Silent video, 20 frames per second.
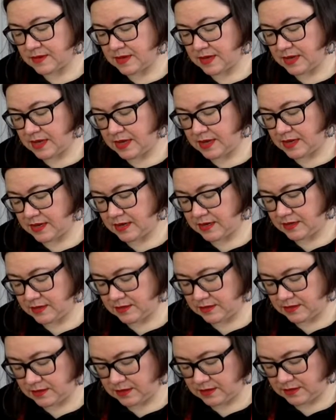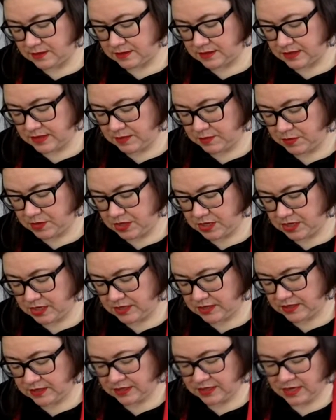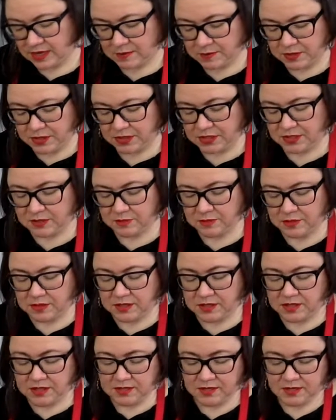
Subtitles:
and something is coming to me.